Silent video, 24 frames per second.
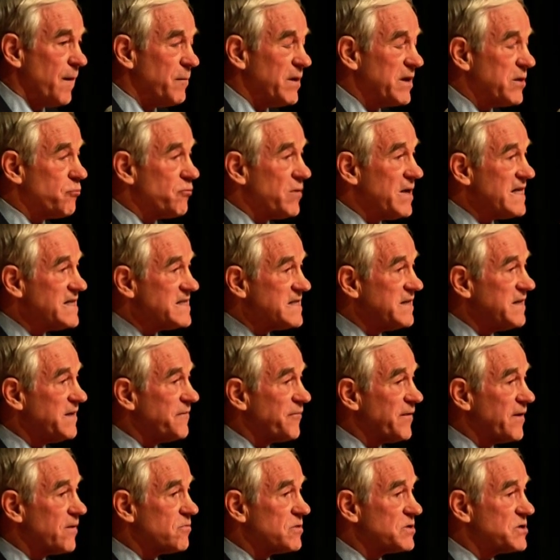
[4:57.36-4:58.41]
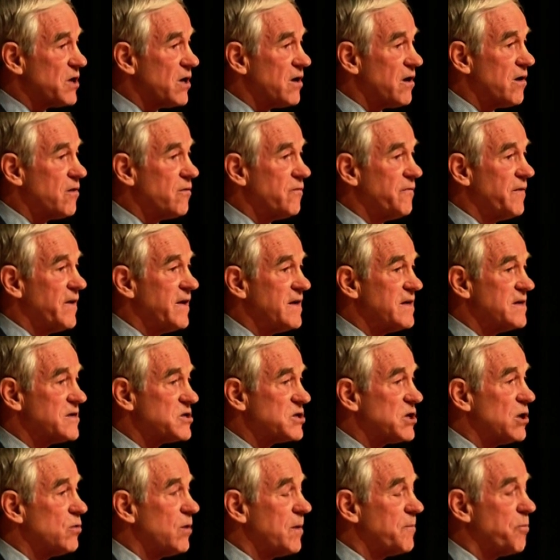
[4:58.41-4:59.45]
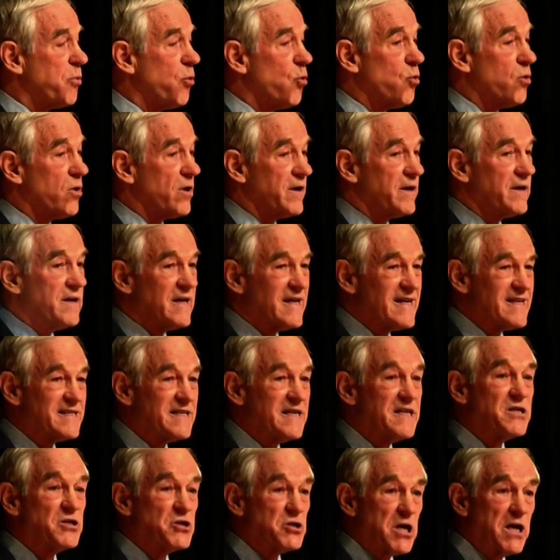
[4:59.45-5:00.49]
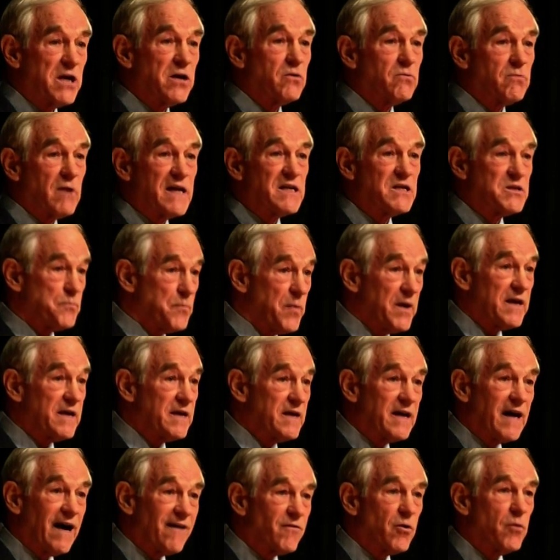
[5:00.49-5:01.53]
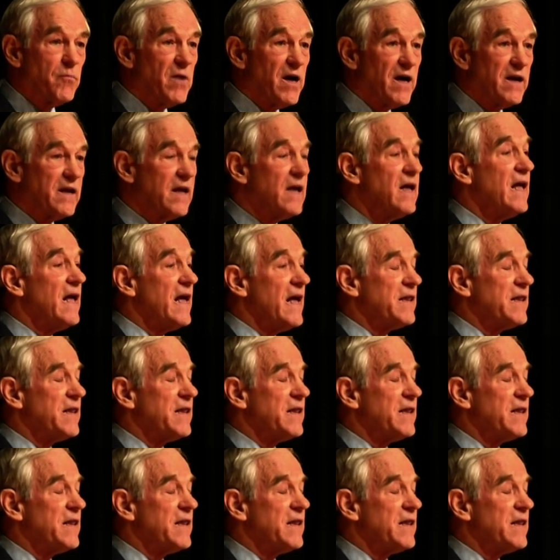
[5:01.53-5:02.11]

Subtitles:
But the reason reason the Federal Reserve is so important is it generates big government.